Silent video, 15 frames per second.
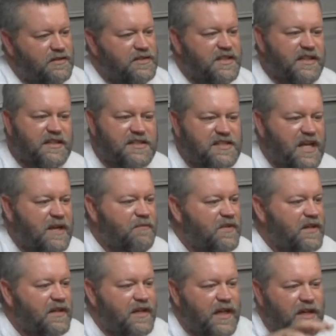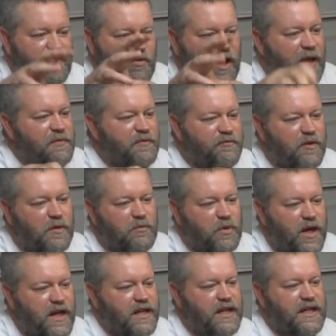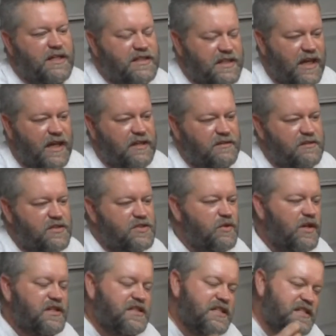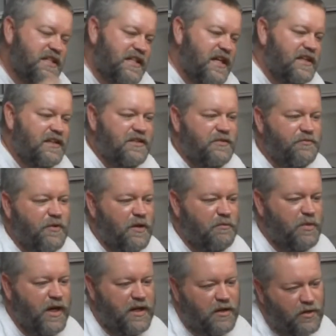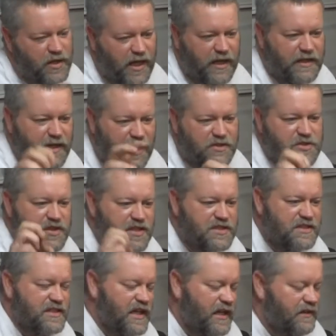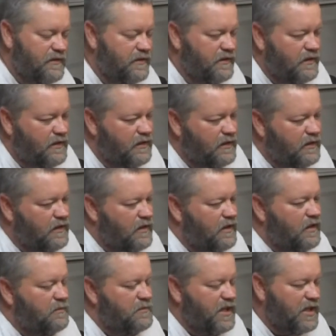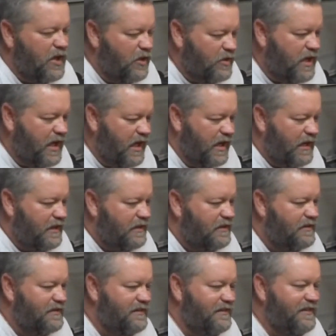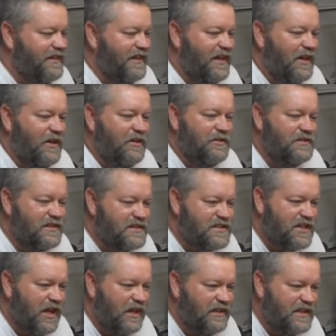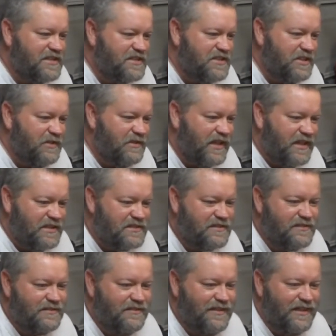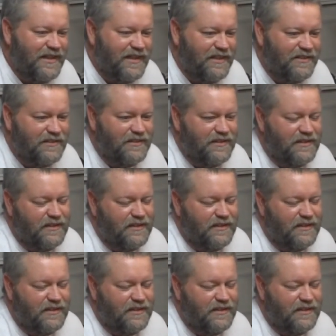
Did the same thing again, grabbed the front brake, it died. So I disconnected the front brake. Okay, now she doesn't die. Like, okay, you know, let's go, let's do this, you know.